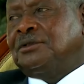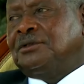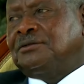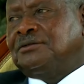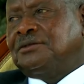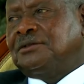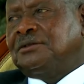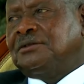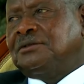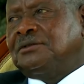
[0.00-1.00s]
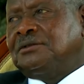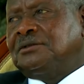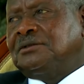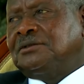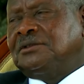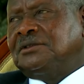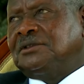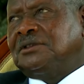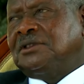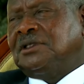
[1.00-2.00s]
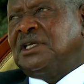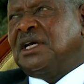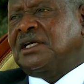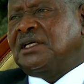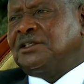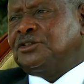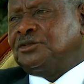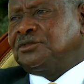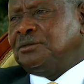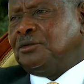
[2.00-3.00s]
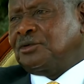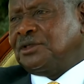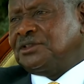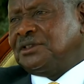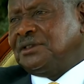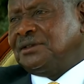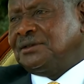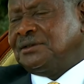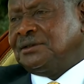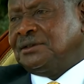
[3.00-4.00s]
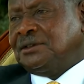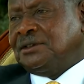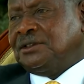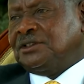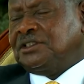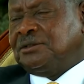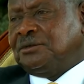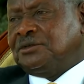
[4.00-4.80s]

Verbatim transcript: Museveni, Uganda. Since nineteen eighty-six, Yoweri Museveni has